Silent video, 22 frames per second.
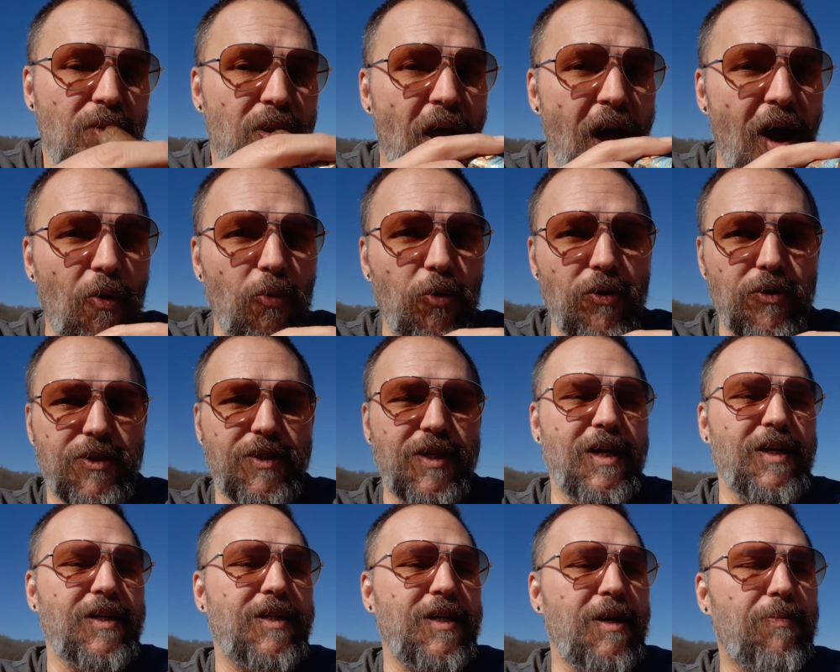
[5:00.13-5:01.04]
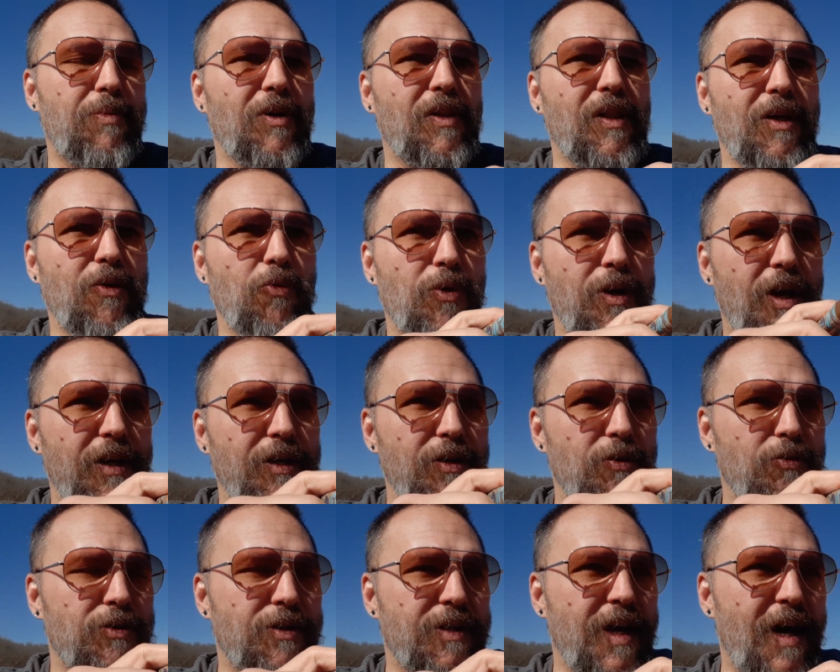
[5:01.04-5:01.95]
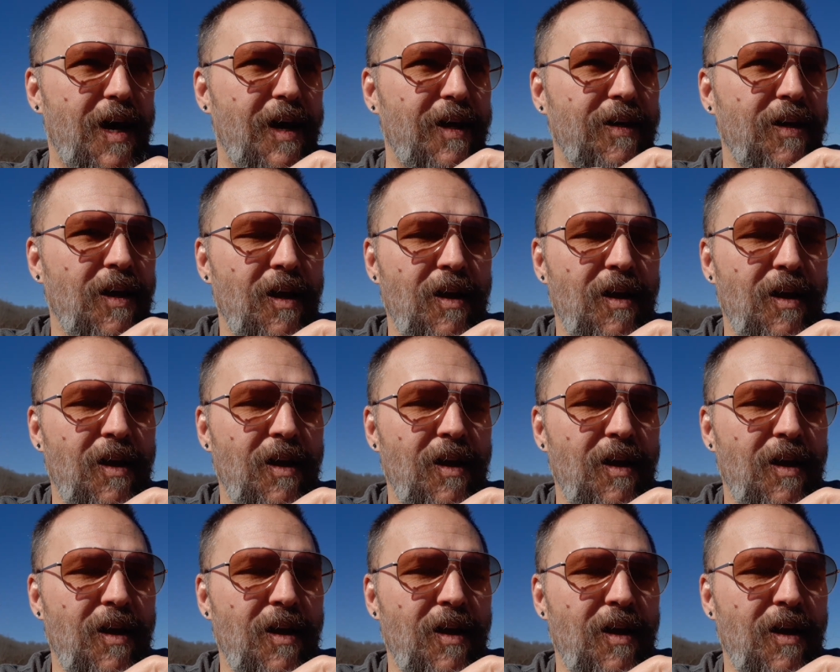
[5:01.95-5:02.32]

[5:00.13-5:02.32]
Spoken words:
I will say, typically when I use that,